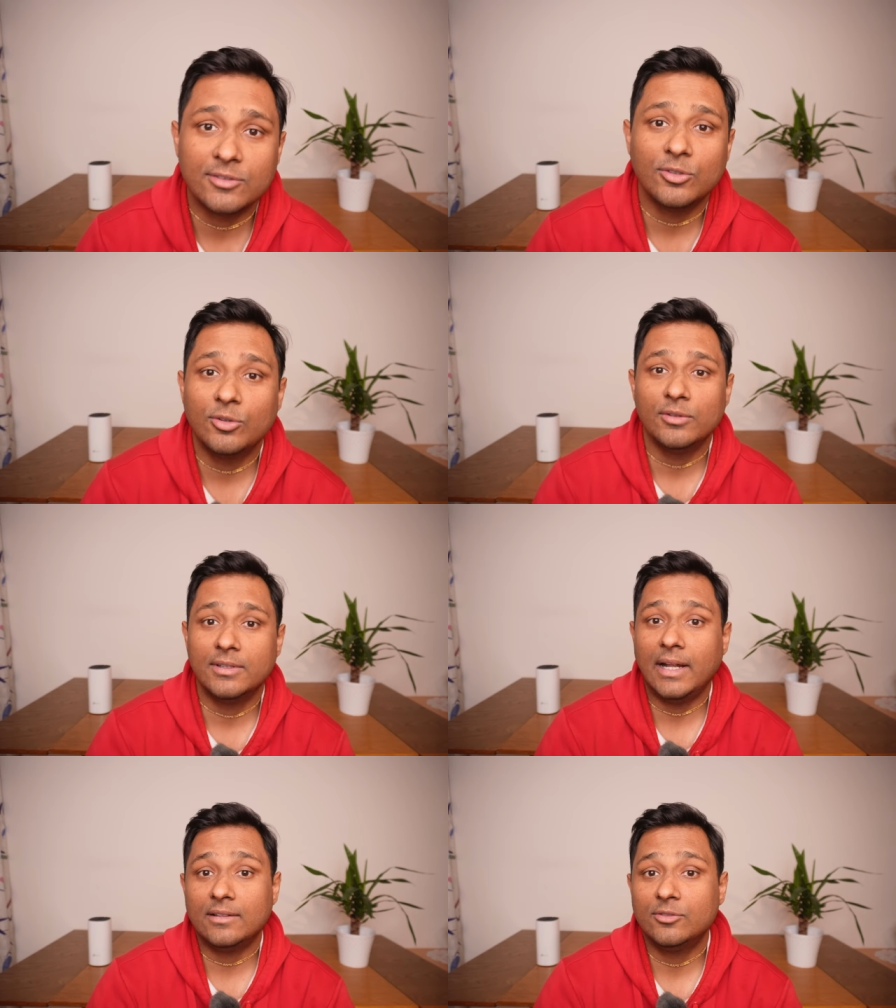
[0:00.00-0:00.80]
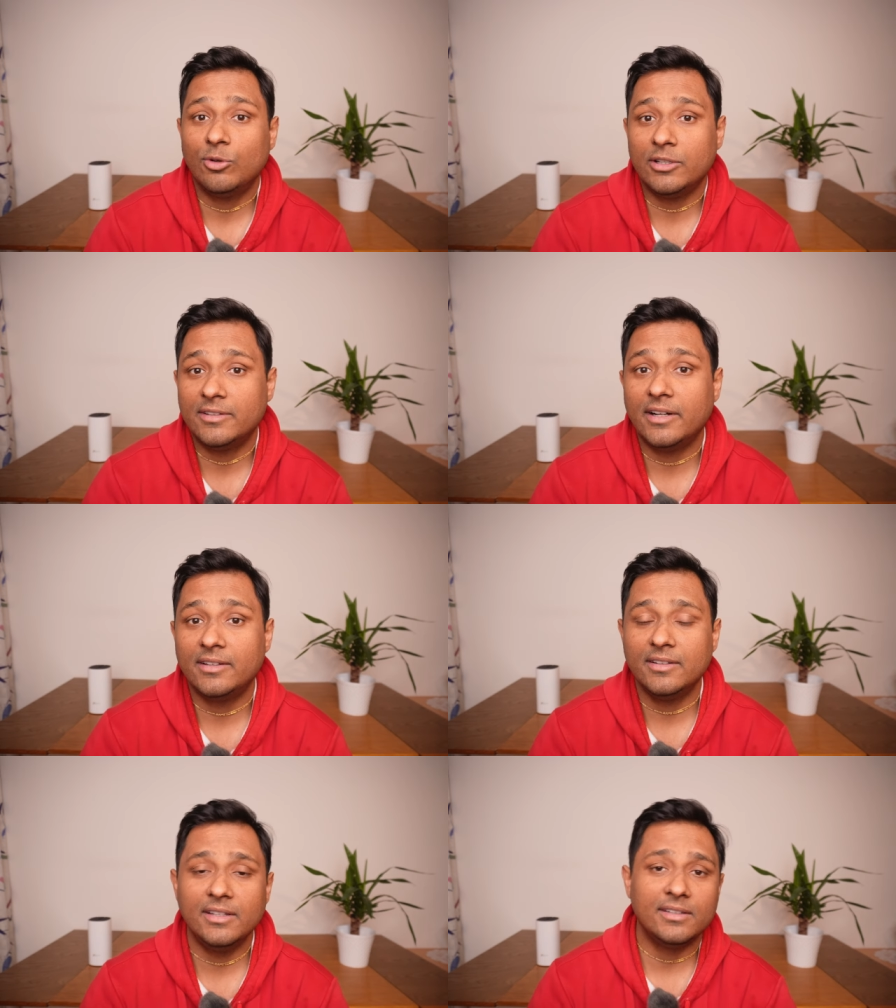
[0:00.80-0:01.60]
So that's what
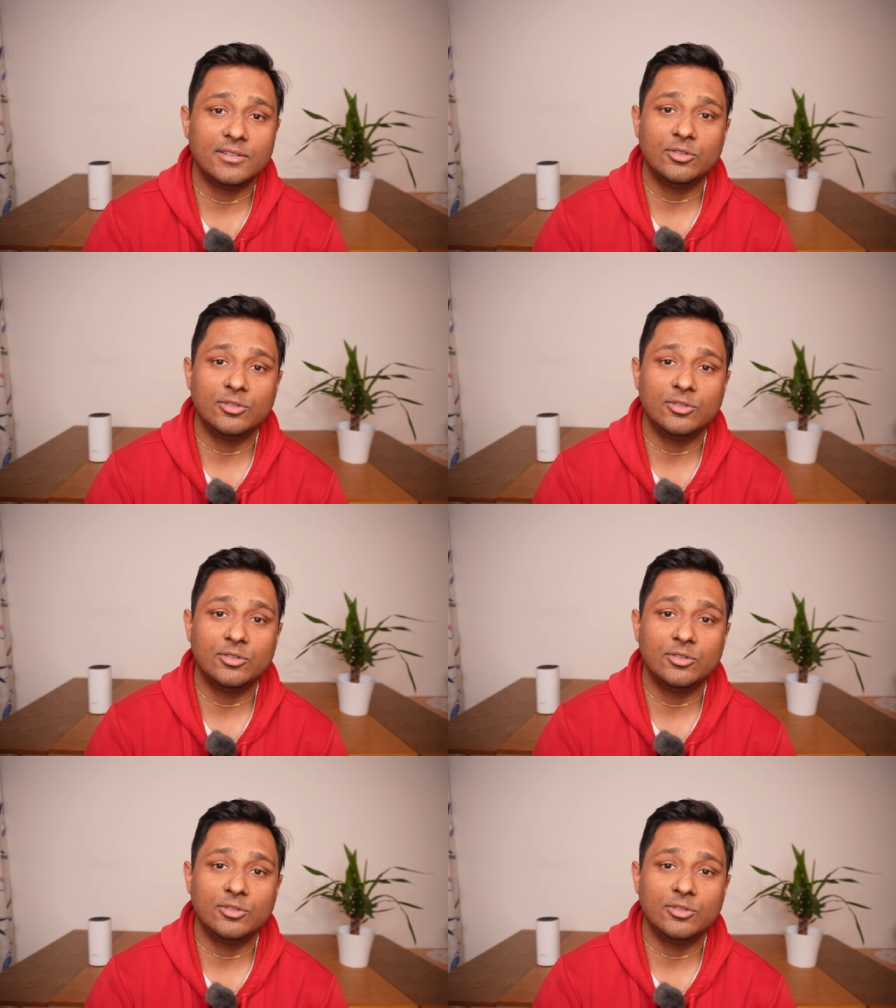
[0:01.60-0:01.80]
Saturn is.